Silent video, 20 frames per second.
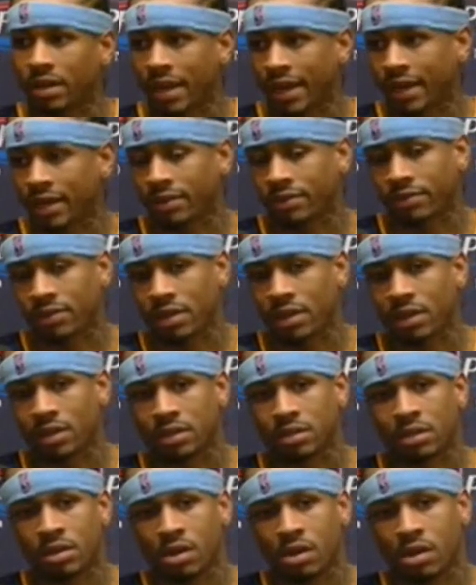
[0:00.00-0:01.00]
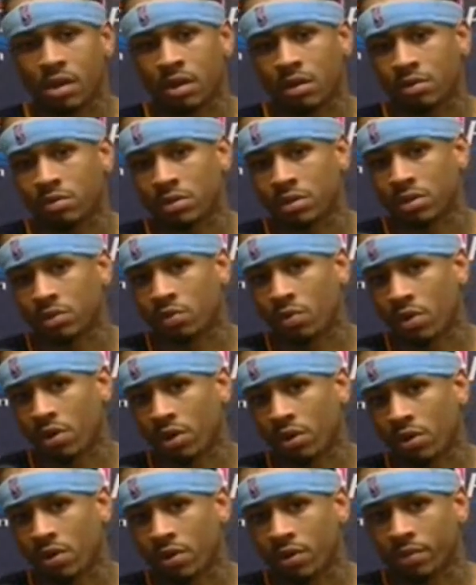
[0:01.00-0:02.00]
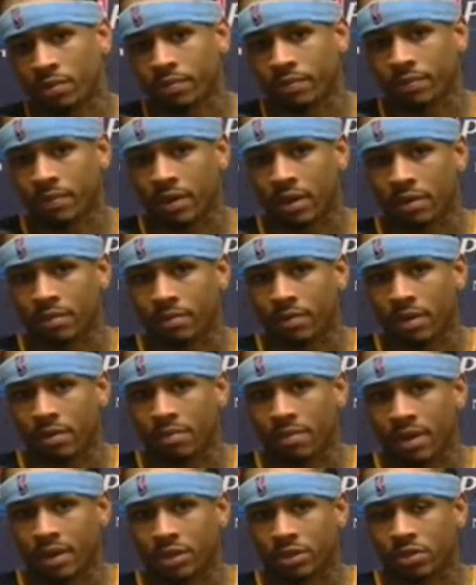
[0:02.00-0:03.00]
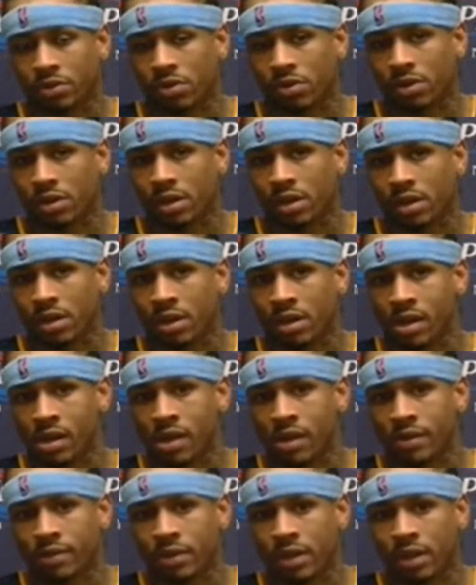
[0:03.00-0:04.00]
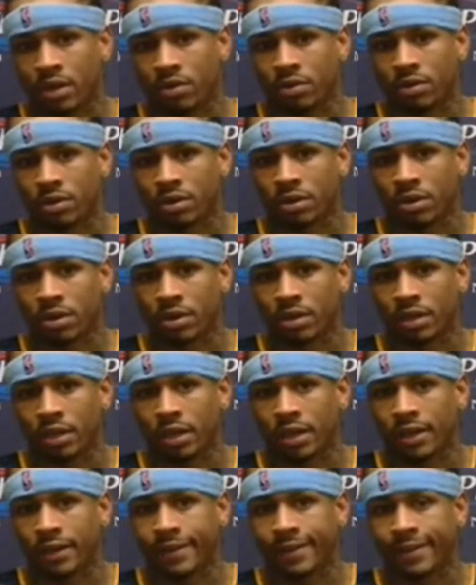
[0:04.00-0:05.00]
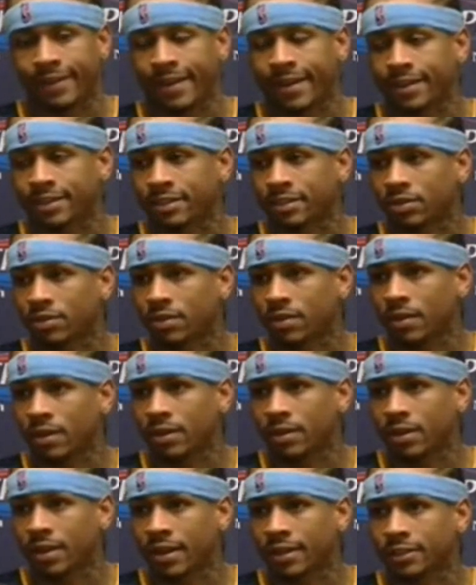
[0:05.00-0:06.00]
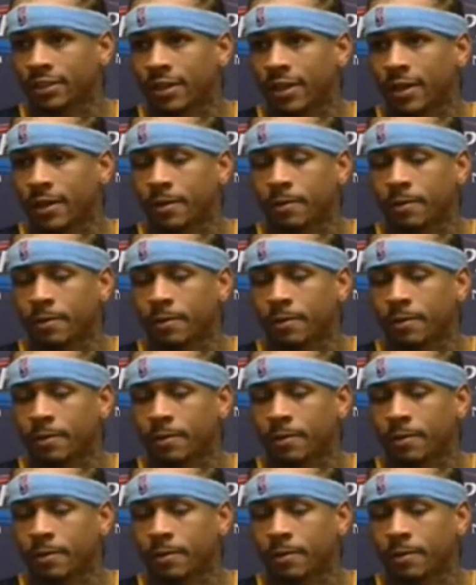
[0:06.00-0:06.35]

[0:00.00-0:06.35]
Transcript: negative things, we just work on them and, and make sure that they don't occur again in the next in the next game.